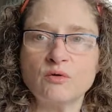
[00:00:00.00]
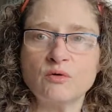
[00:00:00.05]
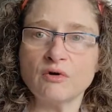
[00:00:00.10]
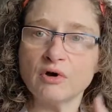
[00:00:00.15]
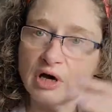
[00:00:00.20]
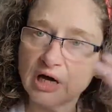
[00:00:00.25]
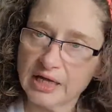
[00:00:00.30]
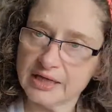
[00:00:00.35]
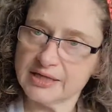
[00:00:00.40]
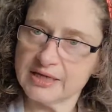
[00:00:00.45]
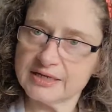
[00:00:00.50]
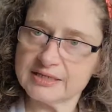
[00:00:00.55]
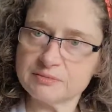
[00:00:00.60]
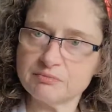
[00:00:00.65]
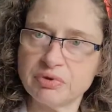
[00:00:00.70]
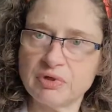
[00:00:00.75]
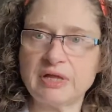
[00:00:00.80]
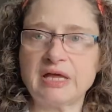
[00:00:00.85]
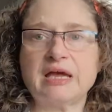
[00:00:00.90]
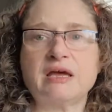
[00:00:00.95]
on this
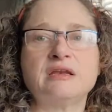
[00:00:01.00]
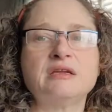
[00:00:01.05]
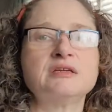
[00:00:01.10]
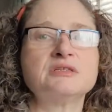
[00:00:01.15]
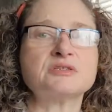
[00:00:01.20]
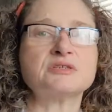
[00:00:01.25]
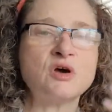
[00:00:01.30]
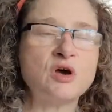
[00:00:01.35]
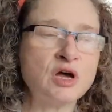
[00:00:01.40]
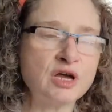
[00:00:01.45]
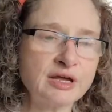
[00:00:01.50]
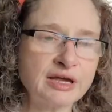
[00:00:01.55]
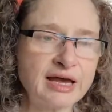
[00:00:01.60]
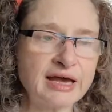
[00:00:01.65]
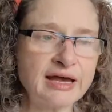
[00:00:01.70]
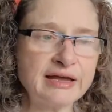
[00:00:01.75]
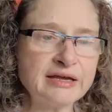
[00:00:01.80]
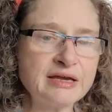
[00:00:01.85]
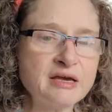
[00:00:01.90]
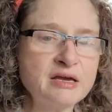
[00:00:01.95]
planet, on
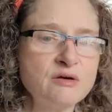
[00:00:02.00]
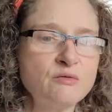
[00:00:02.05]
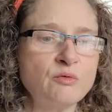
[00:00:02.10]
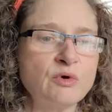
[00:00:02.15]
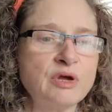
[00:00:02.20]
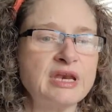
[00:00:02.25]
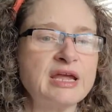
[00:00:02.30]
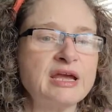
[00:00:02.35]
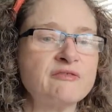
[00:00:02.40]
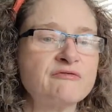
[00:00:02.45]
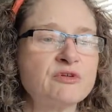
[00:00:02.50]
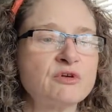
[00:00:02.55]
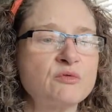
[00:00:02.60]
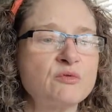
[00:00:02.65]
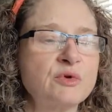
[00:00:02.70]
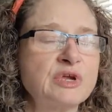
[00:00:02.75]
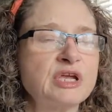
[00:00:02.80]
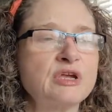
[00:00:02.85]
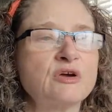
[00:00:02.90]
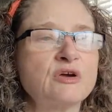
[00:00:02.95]
Gaia, whatever
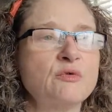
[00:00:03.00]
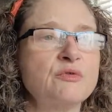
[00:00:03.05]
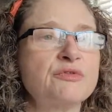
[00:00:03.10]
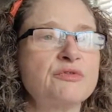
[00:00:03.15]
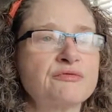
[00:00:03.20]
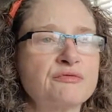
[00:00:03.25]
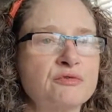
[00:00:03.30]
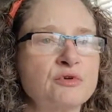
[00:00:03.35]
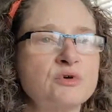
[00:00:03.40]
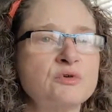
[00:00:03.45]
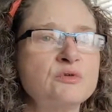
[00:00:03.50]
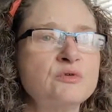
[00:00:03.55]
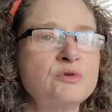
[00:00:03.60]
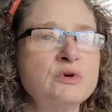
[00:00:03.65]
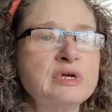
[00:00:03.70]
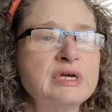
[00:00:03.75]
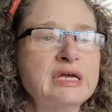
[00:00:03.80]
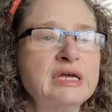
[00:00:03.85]
we go through,